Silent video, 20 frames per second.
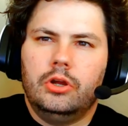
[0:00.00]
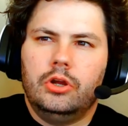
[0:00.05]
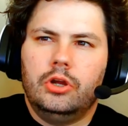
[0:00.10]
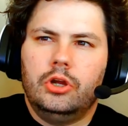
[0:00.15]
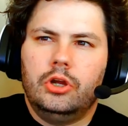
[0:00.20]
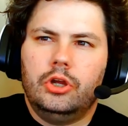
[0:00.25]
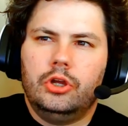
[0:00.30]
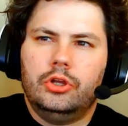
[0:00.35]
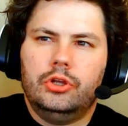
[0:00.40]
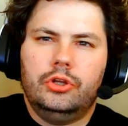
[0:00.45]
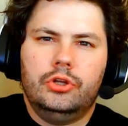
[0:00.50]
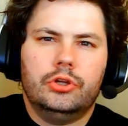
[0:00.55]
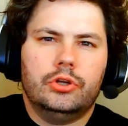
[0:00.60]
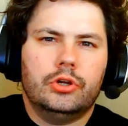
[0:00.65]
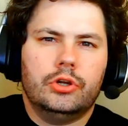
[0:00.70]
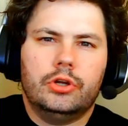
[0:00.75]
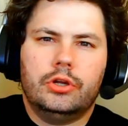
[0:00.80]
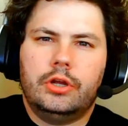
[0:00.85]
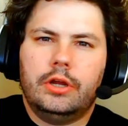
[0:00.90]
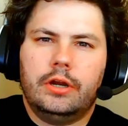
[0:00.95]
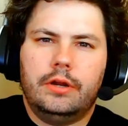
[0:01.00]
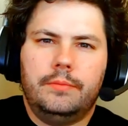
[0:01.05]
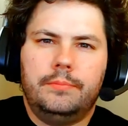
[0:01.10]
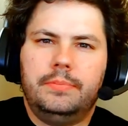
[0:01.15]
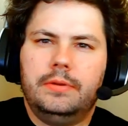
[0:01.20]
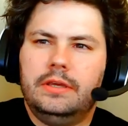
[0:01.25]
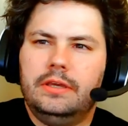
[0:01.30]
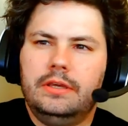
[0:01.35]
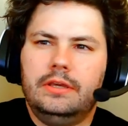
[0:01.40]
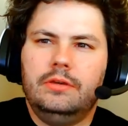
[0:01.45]
you're going to
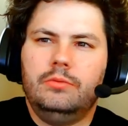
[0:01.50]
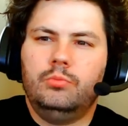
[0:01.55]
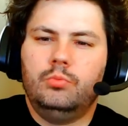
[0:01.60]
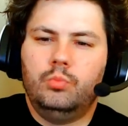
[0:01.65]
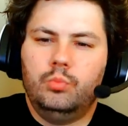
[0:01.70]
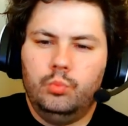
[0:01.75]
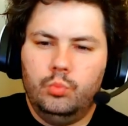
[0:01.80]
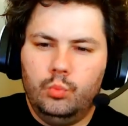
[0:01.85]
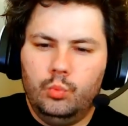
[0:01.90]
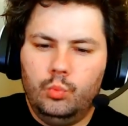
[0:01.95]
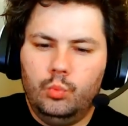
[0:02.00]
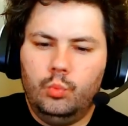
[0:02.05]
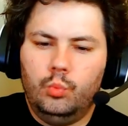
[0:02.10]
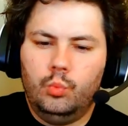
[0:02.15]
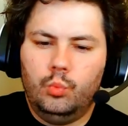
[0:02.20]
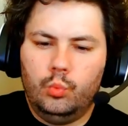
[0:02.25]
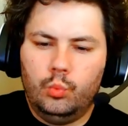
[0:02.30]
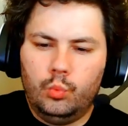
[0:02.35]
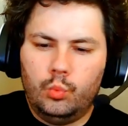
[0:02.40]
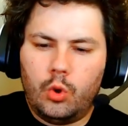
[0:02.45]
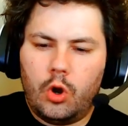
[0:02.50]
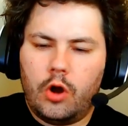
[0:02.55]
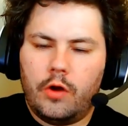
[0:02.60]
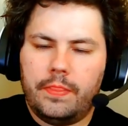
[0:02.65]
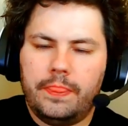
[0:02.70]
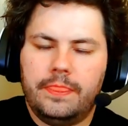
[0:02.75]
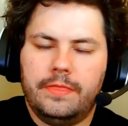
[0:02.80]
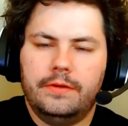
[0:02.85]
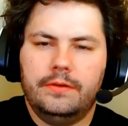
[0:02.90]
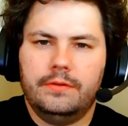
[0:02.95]
be on
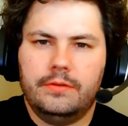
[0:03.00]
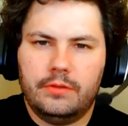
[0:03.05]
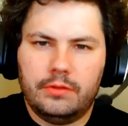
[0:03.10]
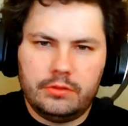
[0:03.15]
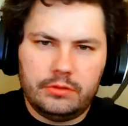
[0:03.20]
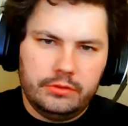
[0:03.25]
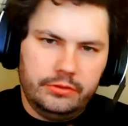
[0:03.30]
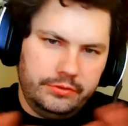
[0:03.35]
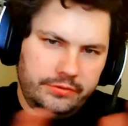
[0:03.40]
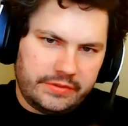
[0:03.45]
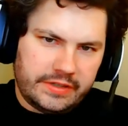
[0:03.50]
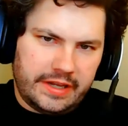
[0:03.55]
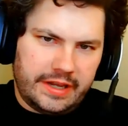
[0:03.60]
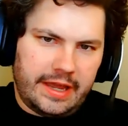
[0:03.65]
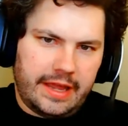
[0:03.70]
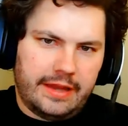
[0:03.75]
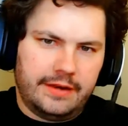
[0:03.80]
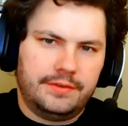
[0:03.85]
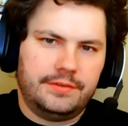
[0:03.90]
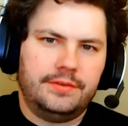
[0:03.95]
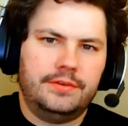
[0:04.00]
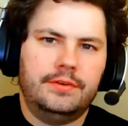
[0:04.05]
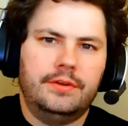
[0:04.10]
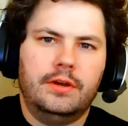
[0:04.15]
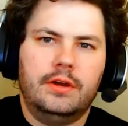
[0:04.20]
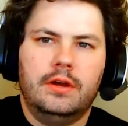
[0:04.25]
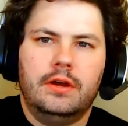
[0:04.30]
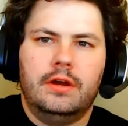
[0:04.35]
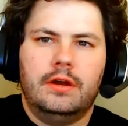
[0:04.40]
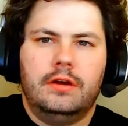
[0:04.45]
the losing end
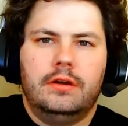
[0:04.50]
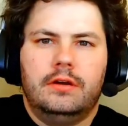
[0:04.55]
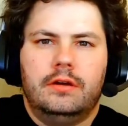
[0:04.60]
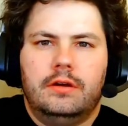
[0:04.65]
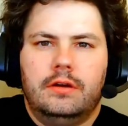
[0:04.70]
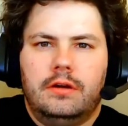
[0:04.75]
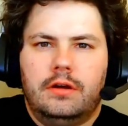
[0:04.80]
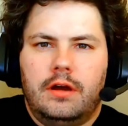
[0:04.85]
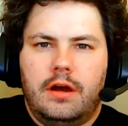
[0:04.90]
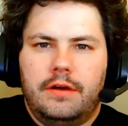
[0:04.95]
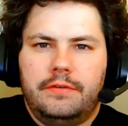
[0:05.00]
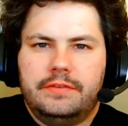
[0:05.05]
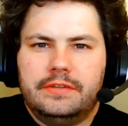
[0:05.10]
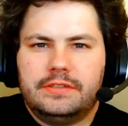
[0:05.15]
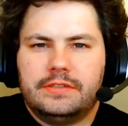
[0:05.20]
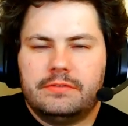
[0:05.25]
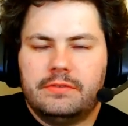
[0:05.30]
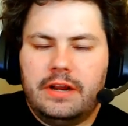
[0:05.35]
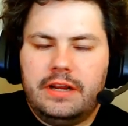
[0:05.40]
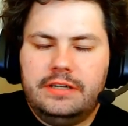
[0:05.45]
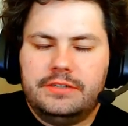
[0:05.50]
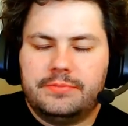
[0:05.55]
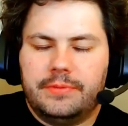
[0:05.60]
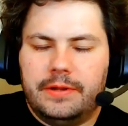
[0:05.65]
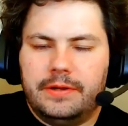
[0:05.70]
of this arrangement.